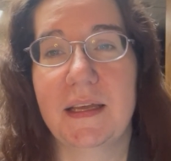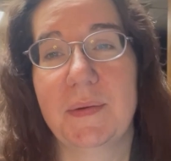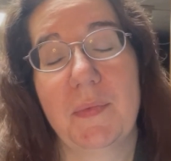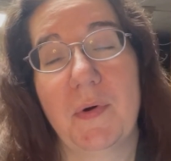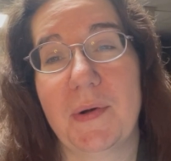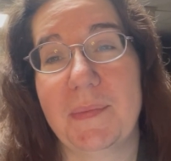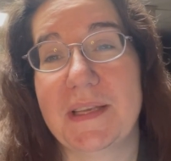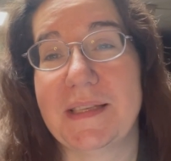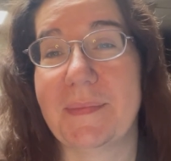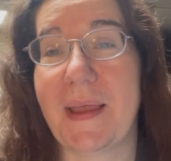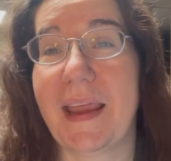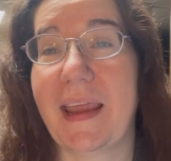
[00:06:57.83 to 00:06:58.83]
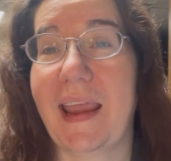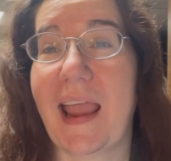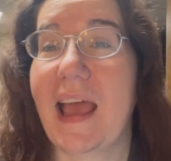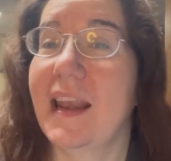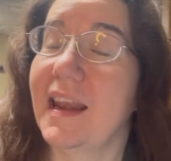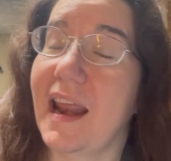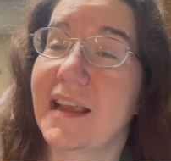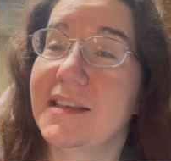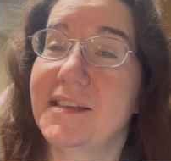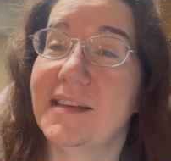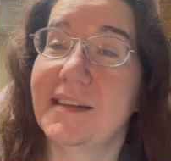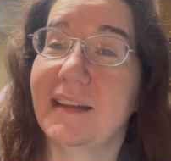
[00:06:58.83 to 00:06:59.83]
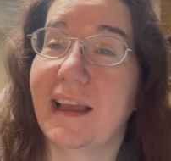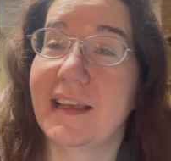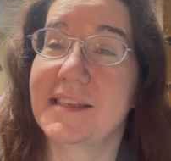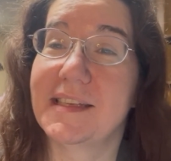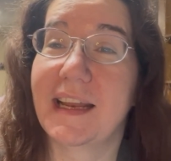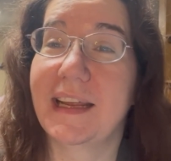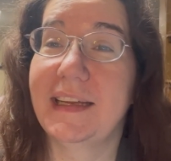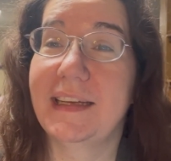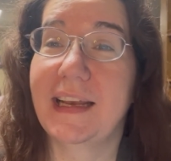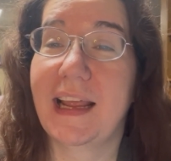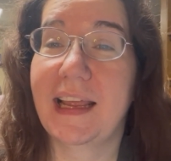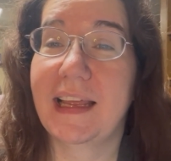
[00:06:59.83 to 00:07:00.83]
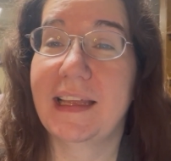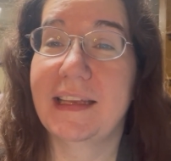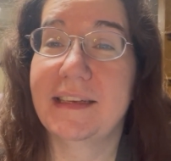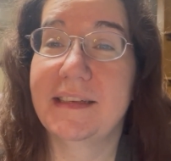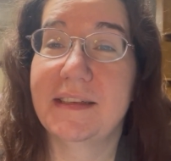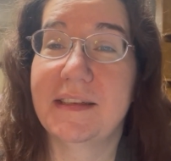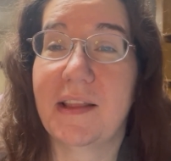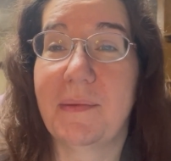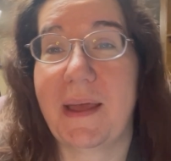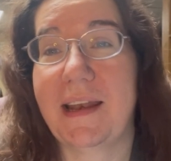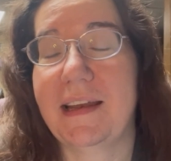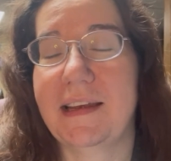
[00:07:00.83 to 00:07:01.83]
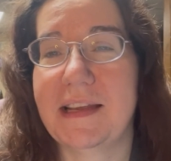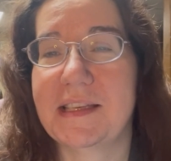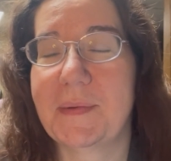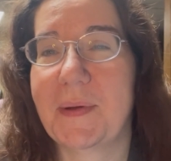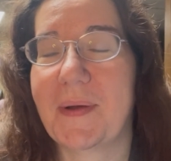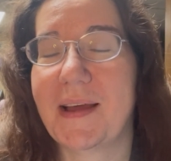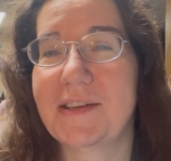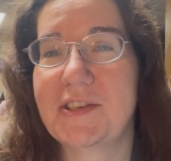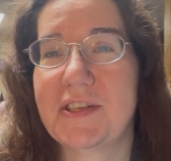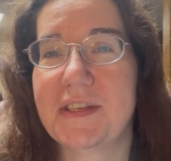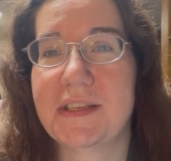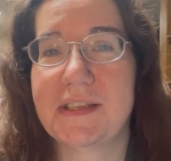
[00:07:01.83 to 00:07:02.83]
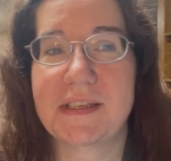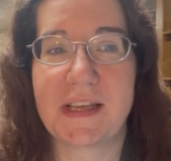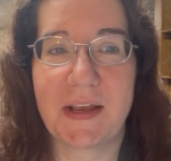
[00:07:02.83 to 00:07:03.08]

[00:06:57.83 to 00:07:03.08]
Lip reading: poor Miss May had an accident last night and the bedding needs to be washed. So